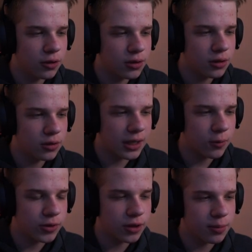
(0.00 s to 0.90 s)
also like
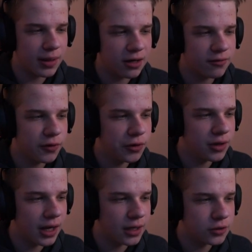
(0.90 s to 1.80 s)
with this microphone,
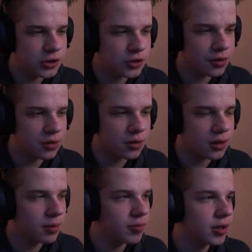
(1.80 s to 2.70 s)
I literally just did the
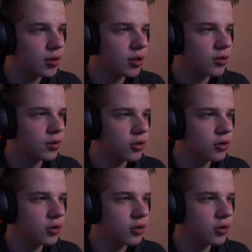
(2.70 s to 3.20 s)
same thing. So I just